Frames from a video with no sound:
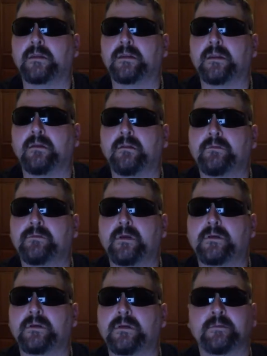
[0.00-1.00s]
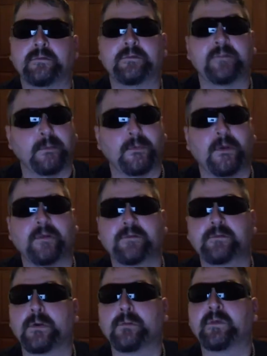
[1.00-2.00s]
And then all of a sudden, the same
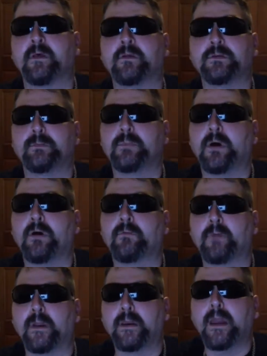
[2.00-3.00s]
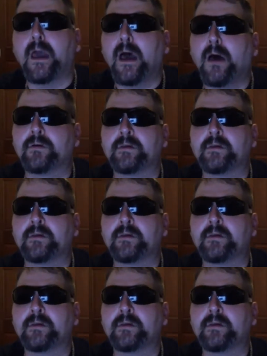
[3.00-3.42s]
customer I'm telling you about right now